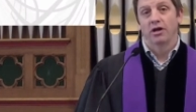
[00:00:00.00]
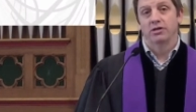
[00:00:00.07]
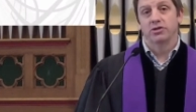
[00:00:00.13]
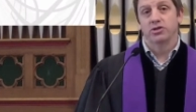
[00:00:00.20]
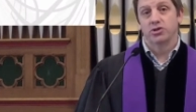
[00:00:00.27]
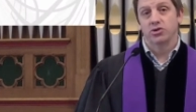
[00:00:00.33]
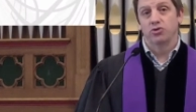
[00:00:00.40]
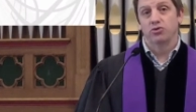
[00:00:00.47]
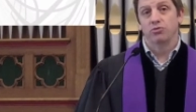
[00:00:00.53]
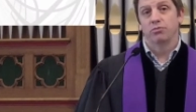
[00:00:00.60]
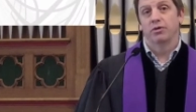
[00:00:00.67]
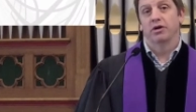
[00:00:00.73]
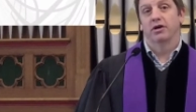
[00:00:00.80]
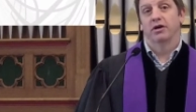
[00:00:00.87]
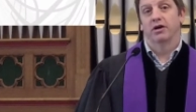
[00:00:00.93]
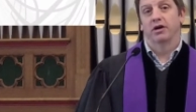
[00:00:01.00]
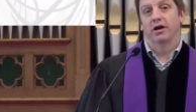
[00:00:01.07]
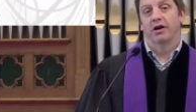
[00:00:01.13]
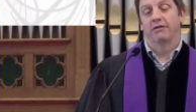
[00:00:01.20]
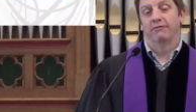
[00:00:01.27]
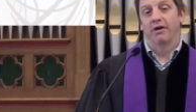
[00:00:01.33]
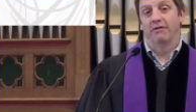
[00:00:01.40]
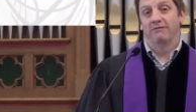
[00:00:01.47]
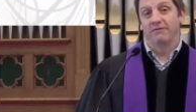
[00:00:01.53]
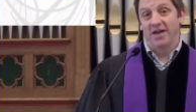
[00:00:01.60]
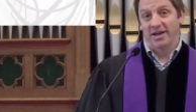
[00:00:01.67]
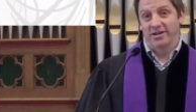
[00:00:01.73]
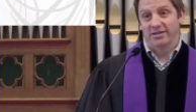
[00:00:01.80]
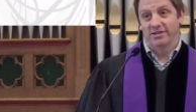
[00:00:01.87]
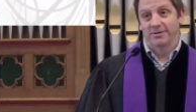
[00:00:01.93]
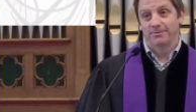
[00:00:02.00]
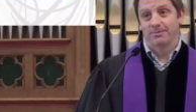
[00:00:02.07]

Zoom event.